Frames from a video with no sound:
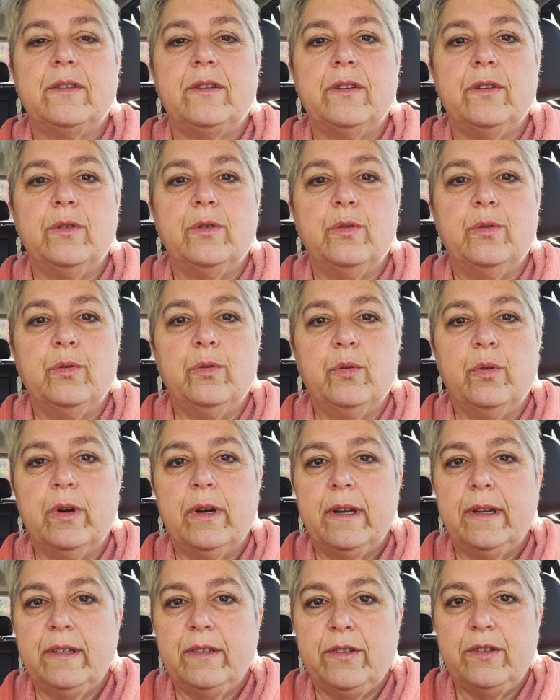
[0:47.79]

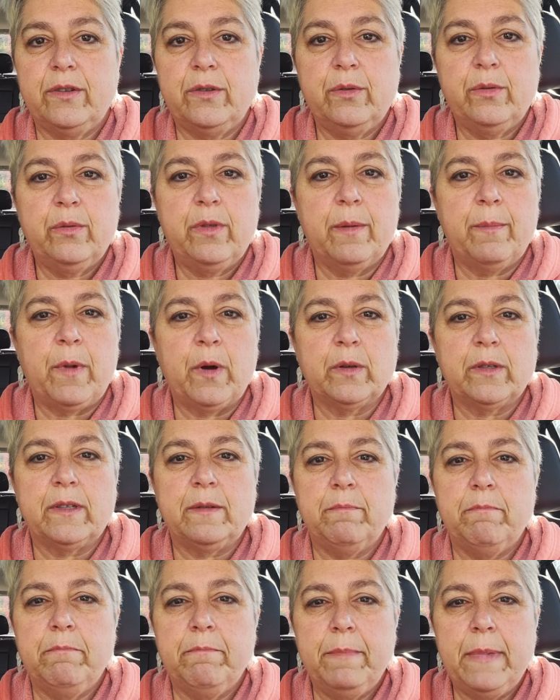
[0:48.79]
to do the
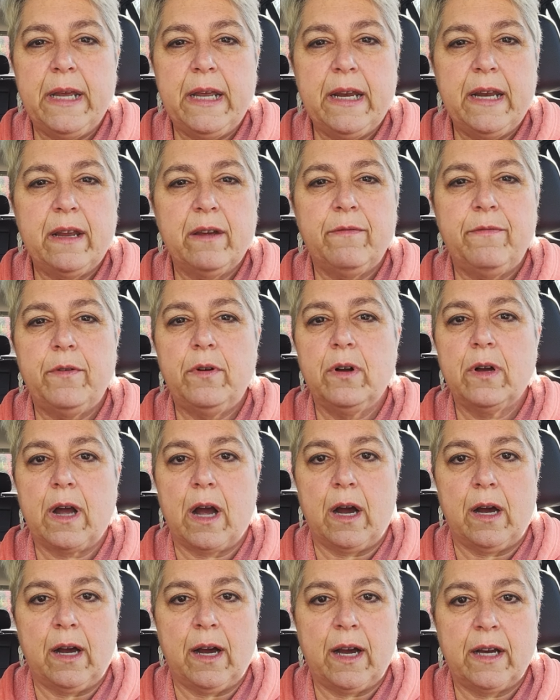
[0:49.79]
most meaningful,
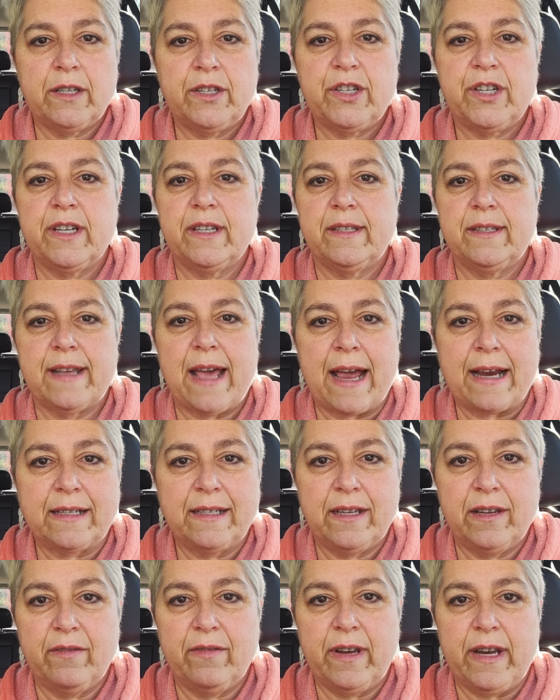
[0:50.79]
conscious
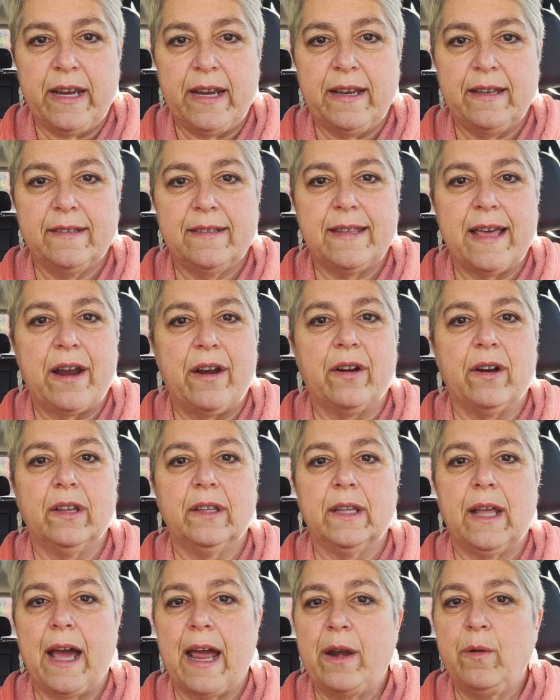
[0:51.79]
activities that are
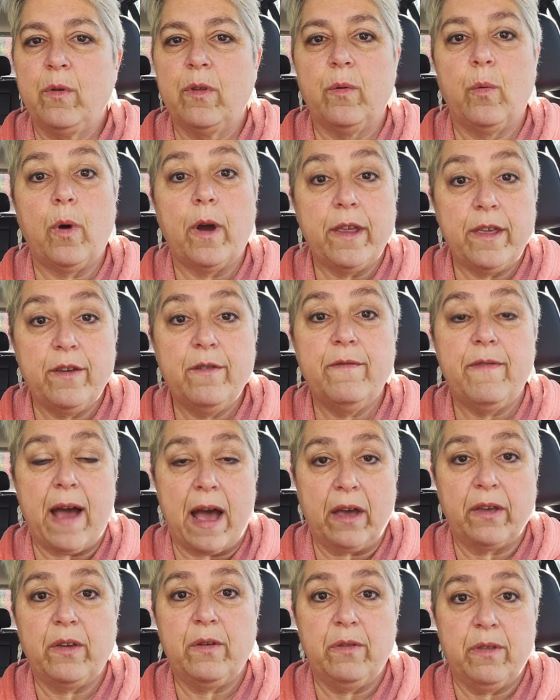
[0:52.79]
in line with what you
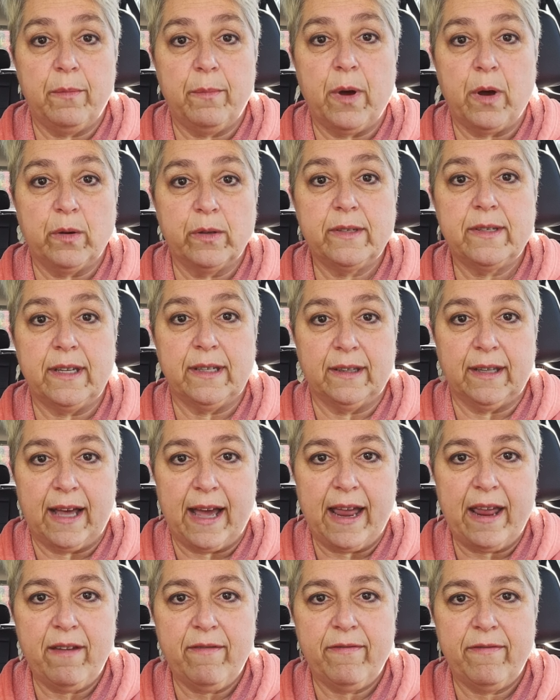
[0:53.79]
value the most in
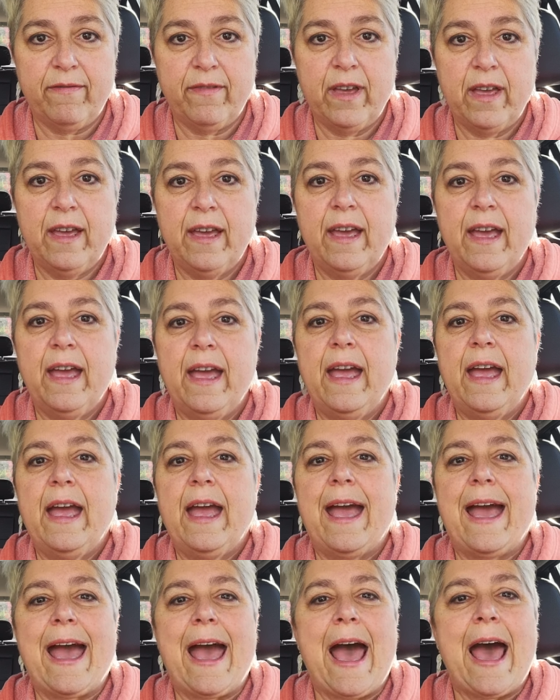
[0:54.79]
life
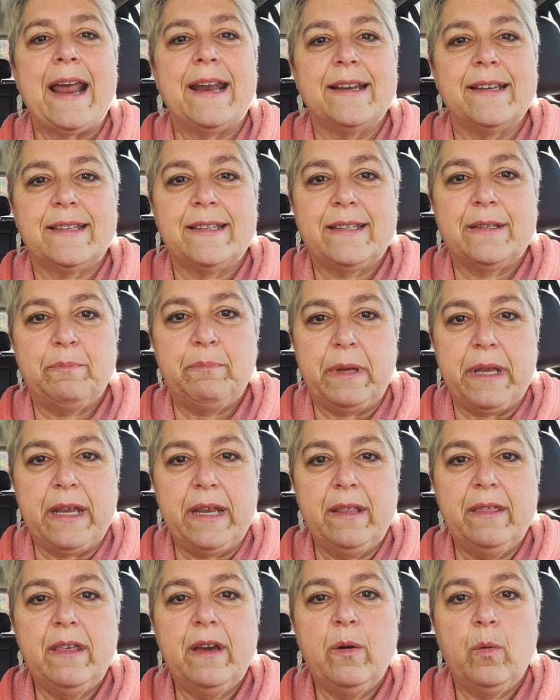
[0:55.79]
at a
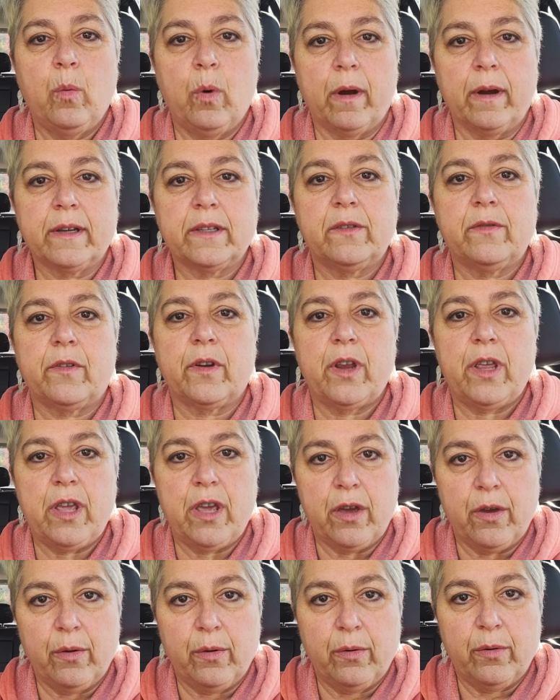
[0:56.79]
speed that works for
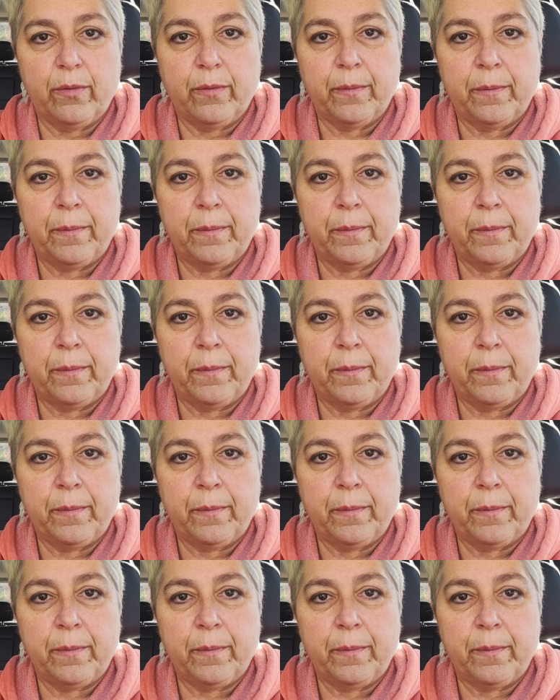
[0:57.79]
you.